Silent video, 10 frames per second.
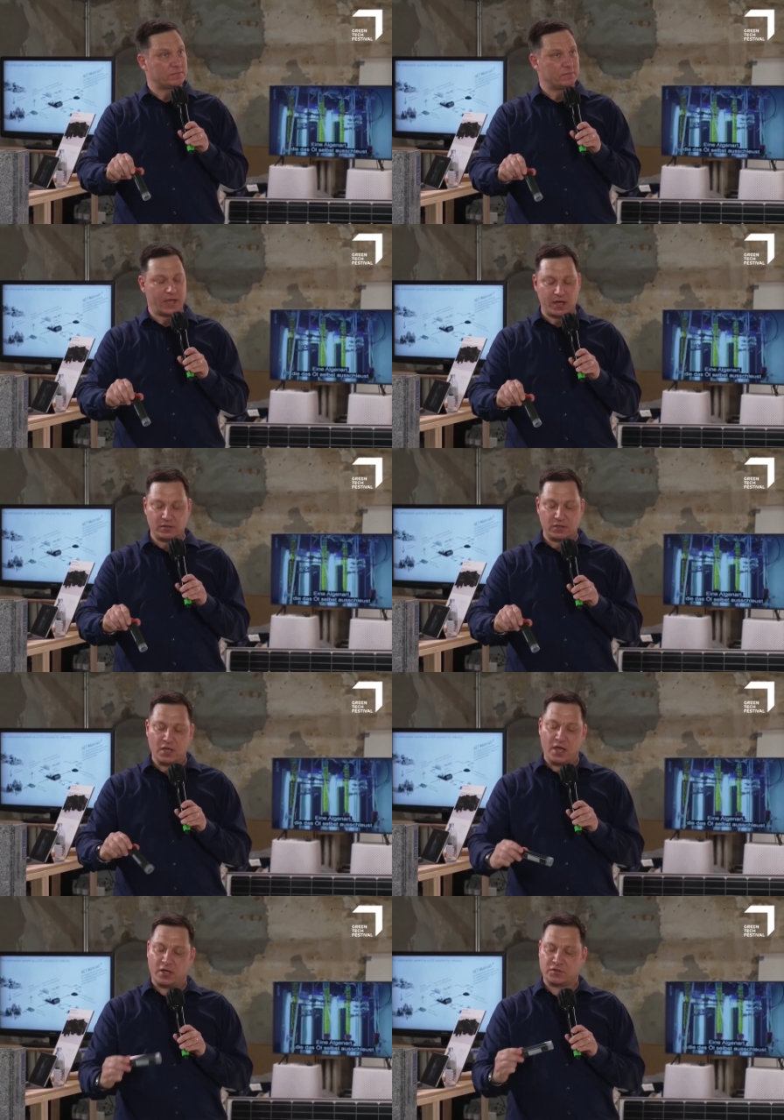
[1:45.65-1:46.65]
Mm-hmm. Yeah?
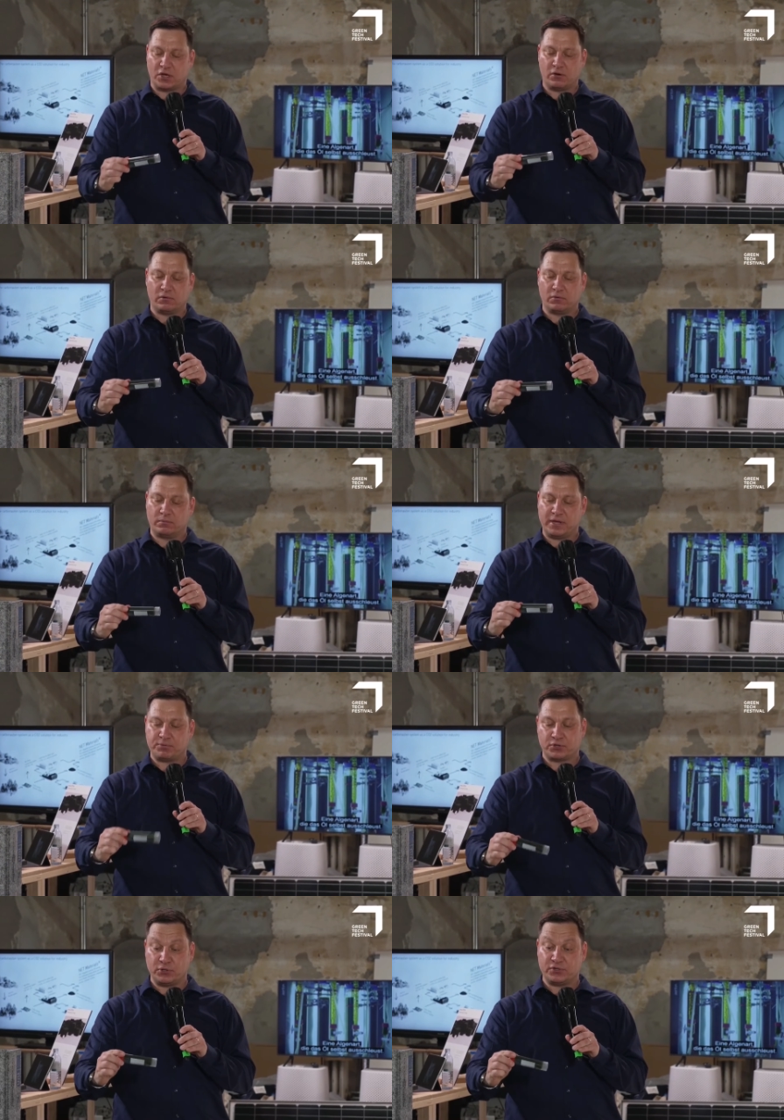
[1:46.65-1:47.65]
So we
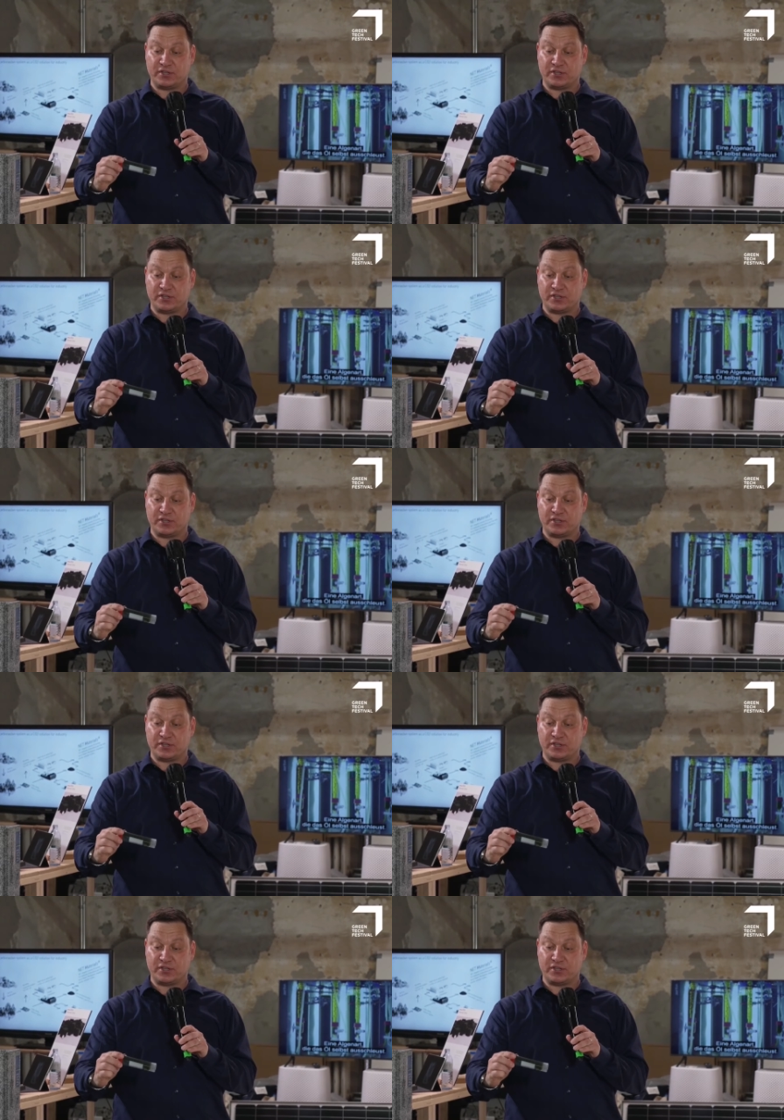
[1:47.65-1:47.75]
produce